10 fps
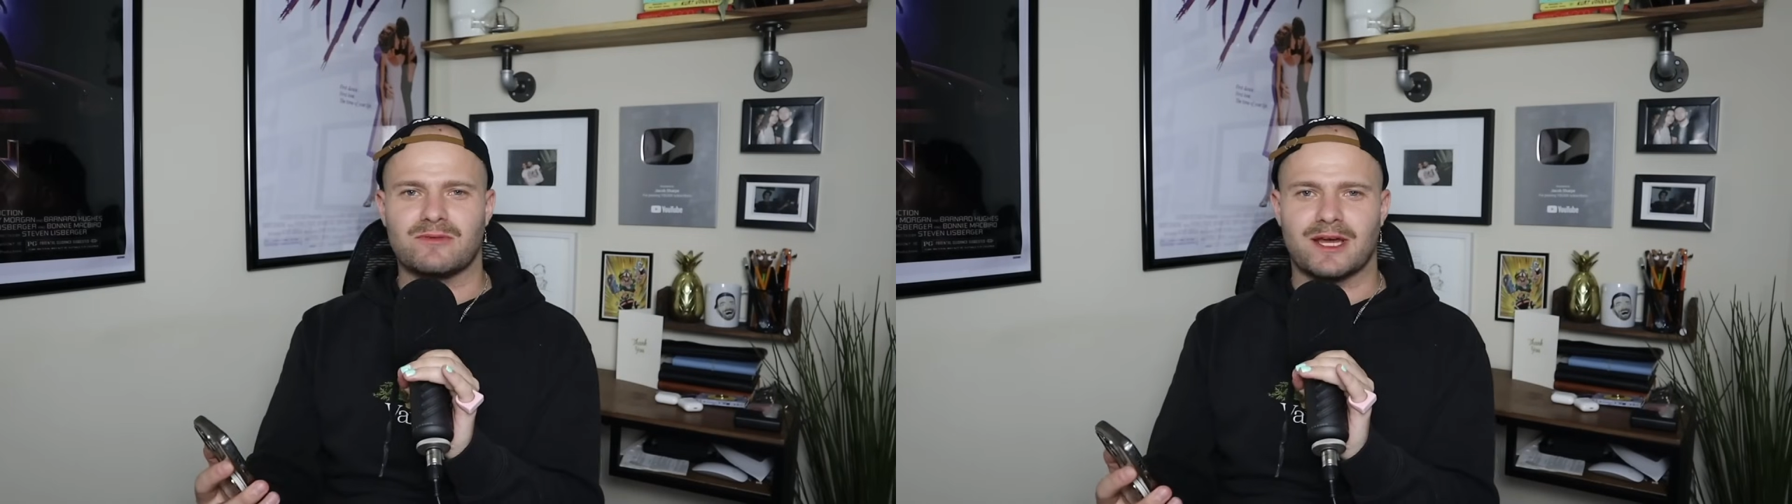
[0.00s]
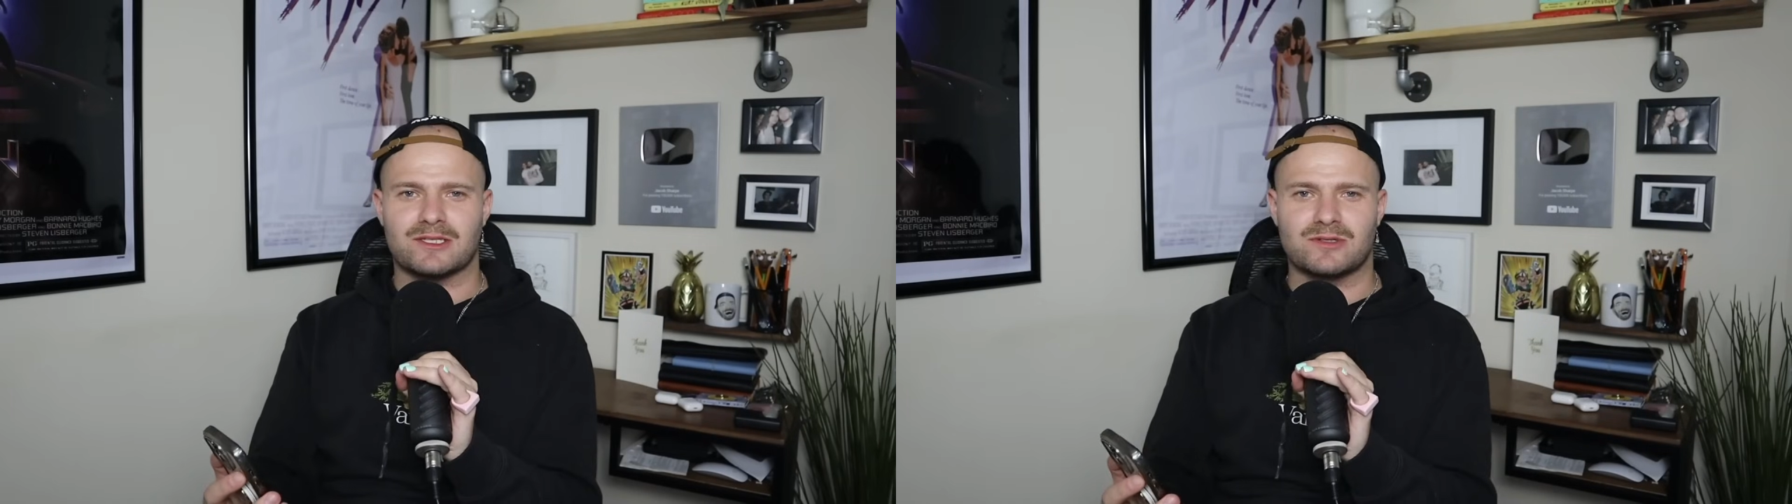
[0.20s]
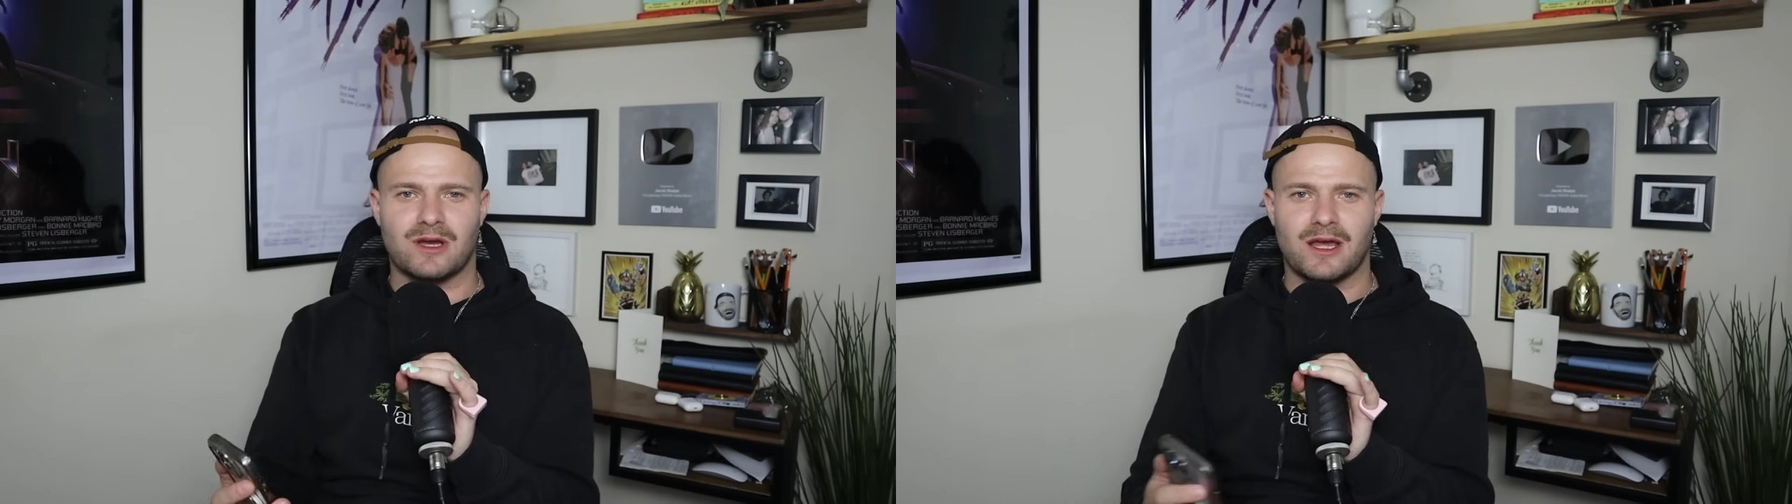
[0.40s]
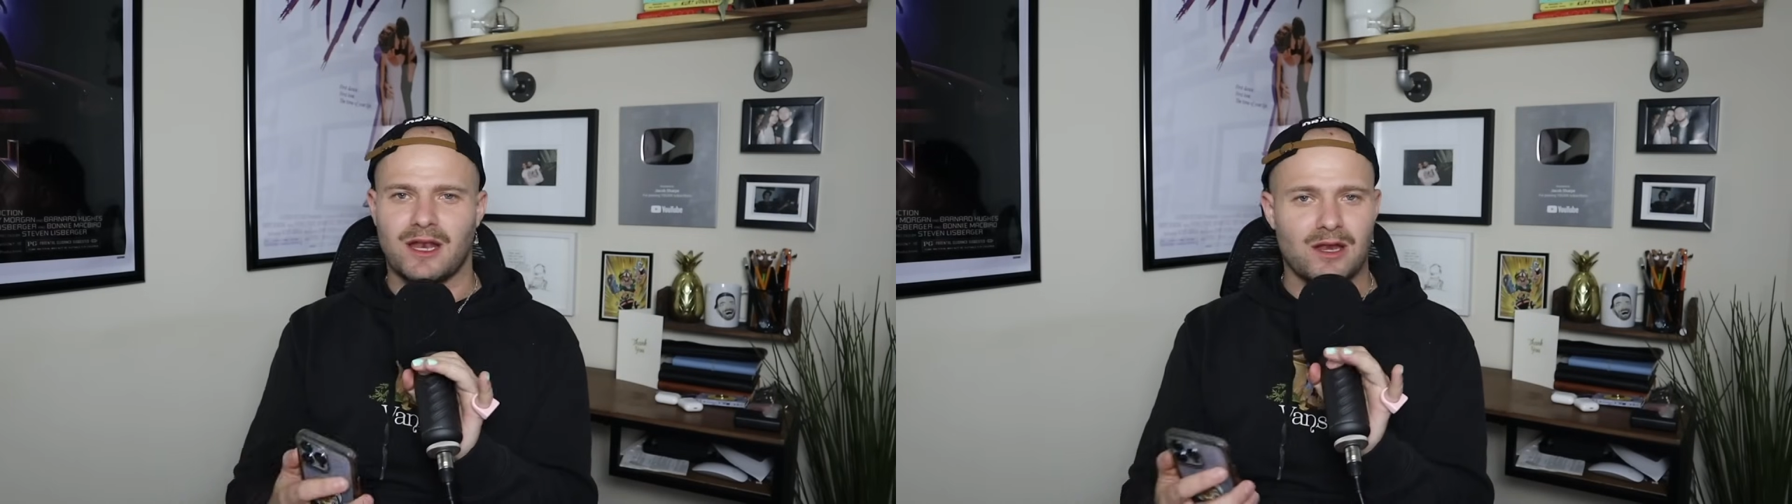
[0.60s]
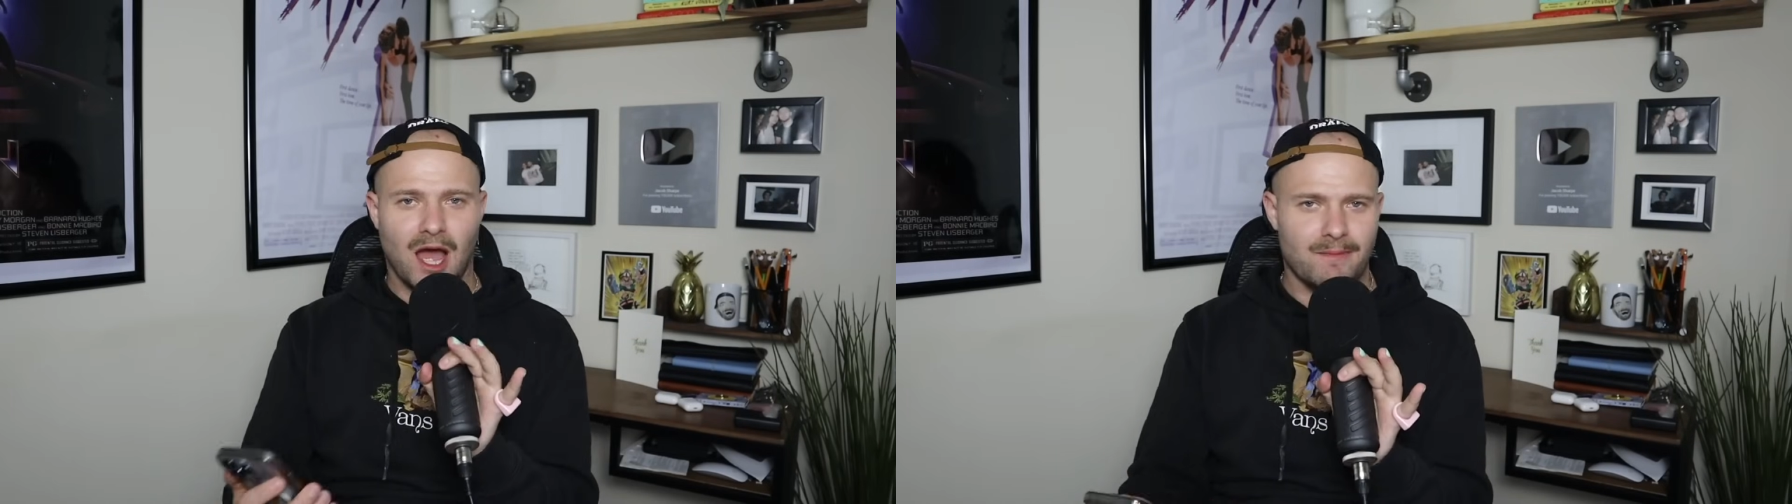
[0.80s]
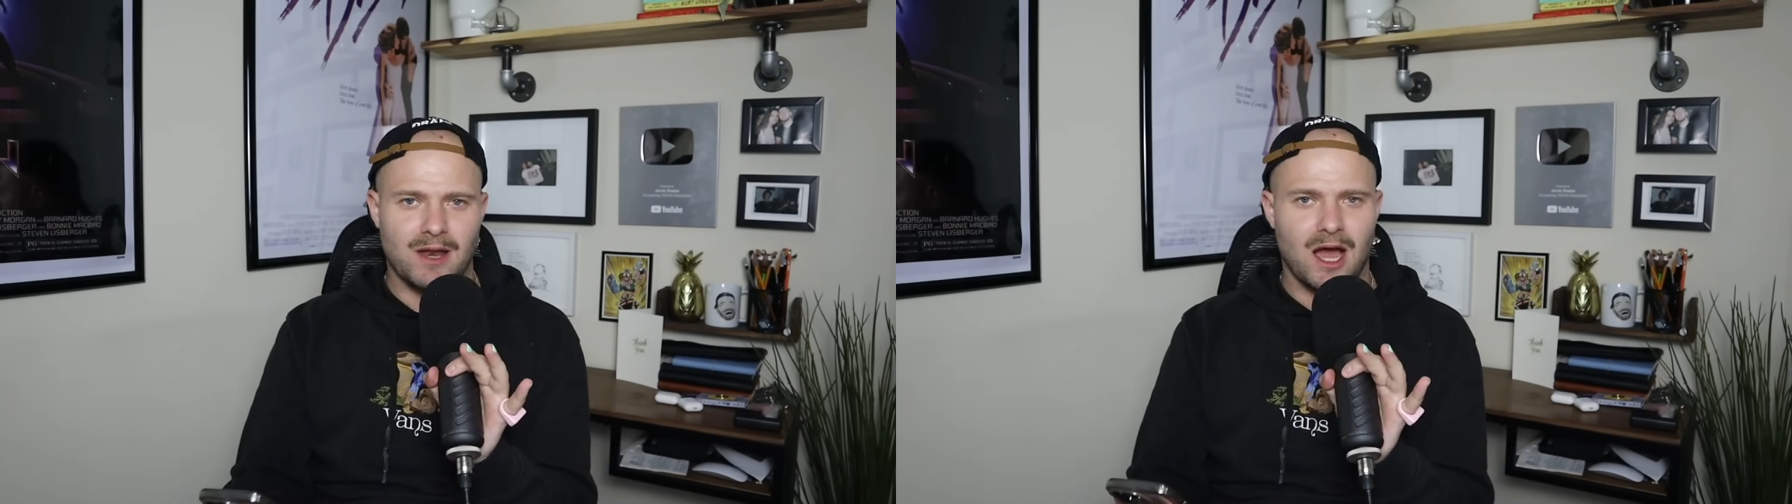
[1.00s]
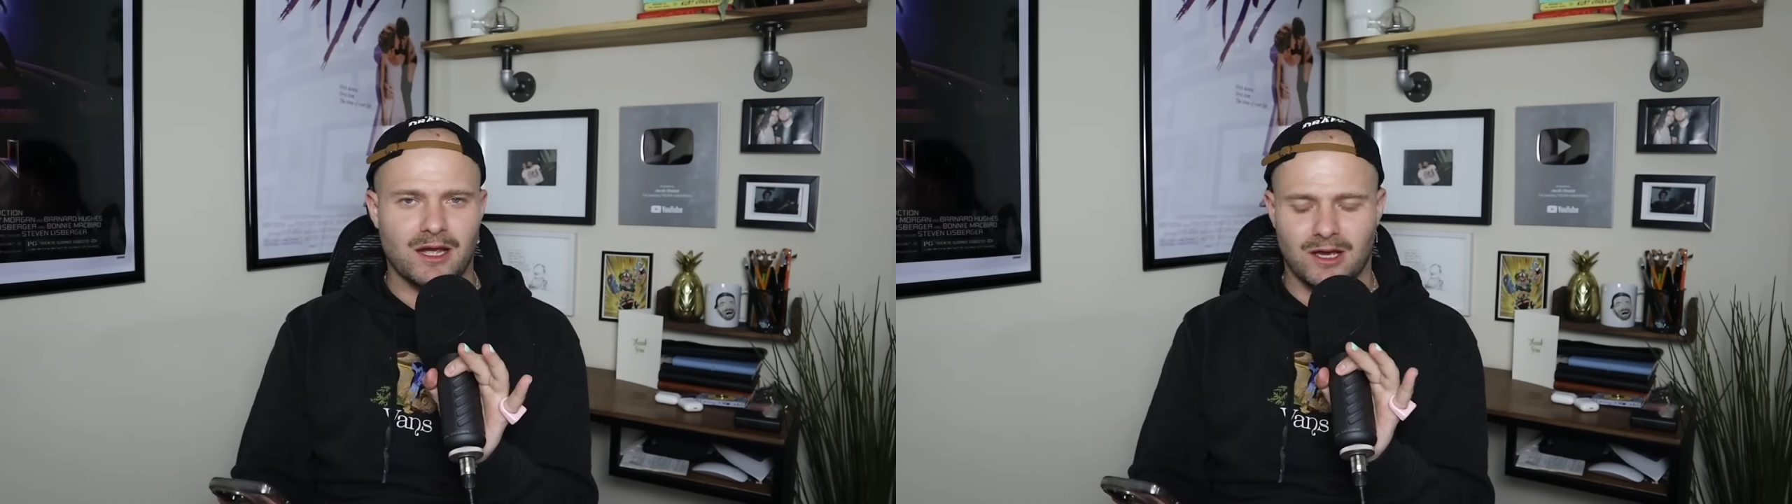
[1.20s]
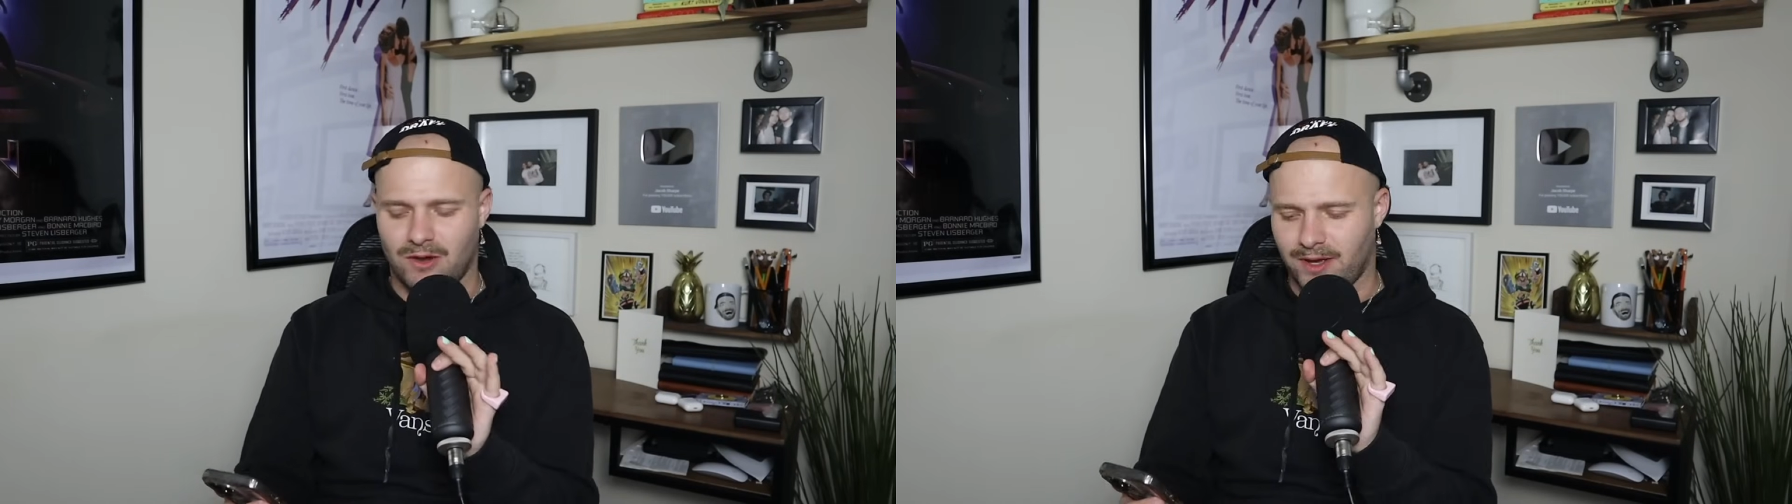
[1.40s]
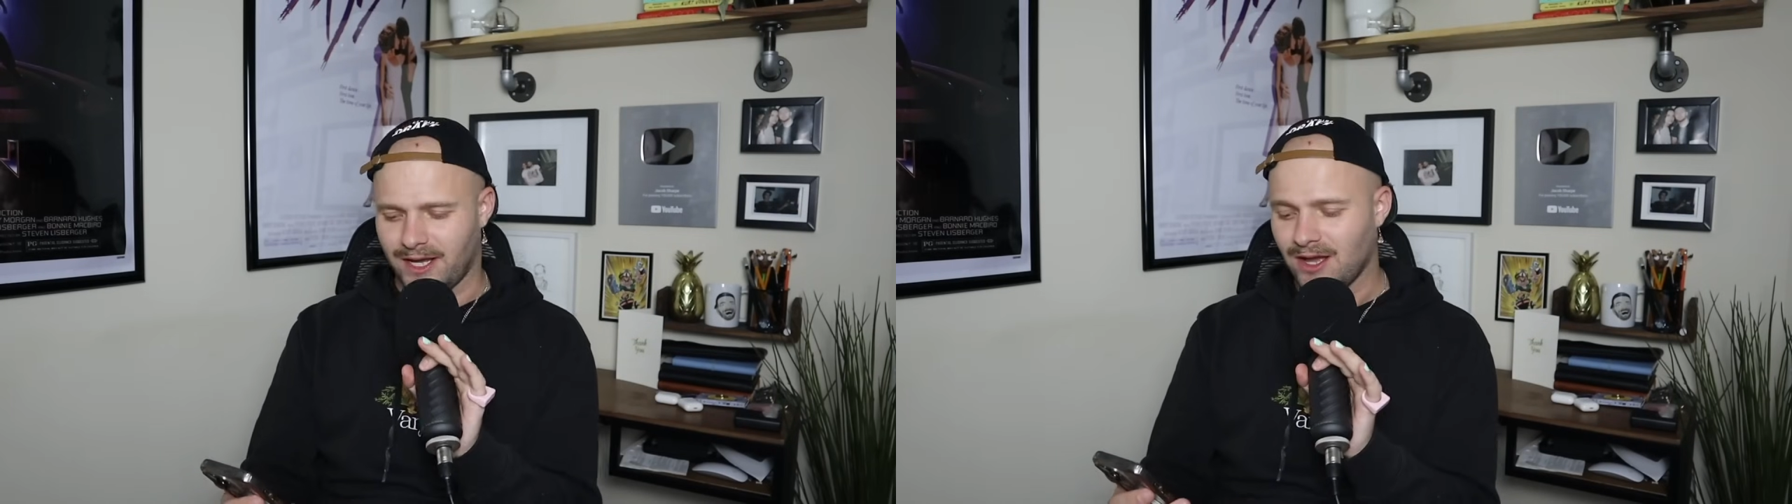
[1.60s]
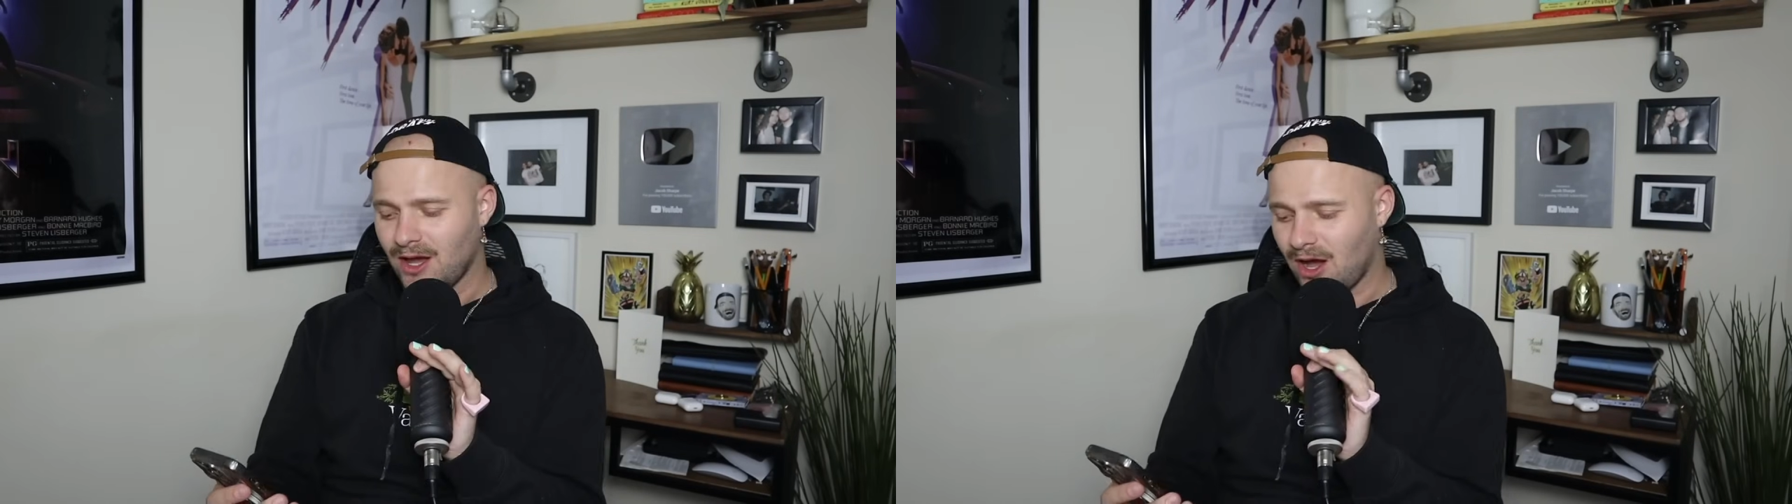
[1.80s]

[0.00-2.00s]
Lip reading: restaurant, I'm not going.